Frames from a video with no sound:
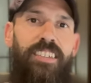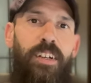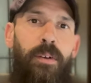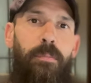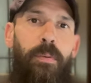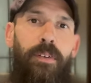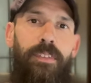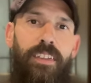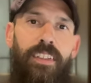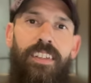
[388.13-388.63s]

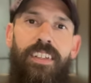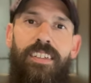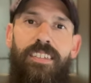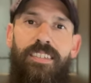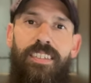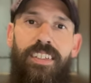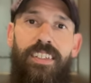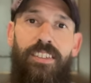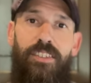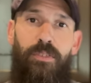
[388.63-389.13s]
up on the
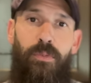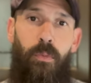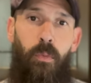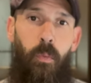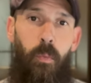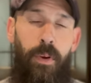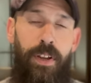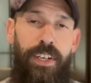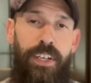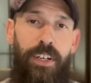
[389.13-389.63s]
list is
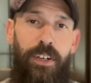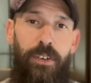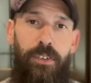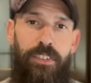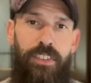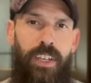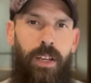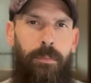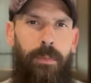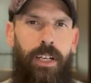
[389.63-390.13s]

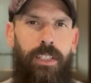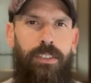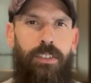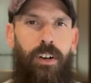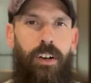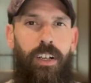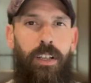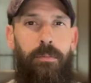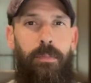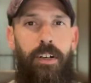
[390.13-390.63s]
windows. And I'm not
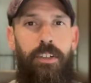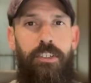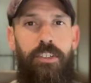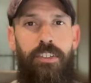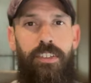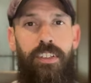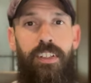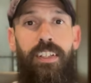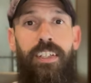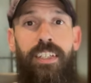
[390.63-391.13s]
talking about
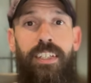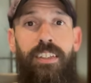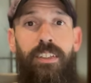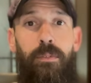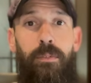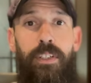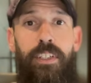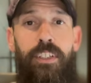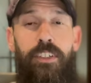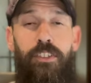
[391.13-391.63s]
just cleaning
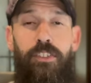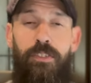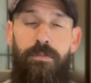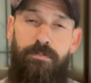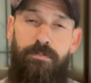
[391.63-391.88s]
the windows,